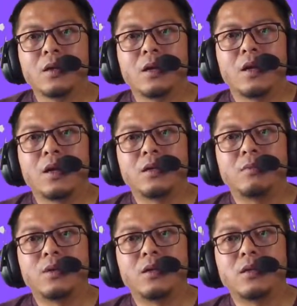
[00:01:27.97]
And the
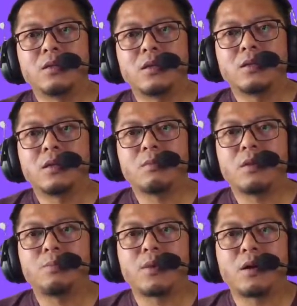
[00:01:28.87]
breathing system, the
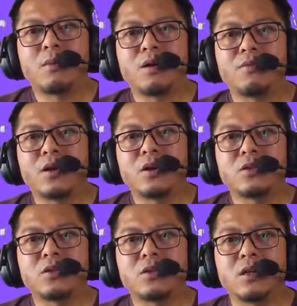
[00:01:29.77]
primary
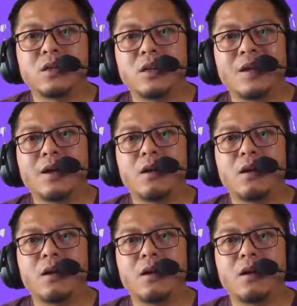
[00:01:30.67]
function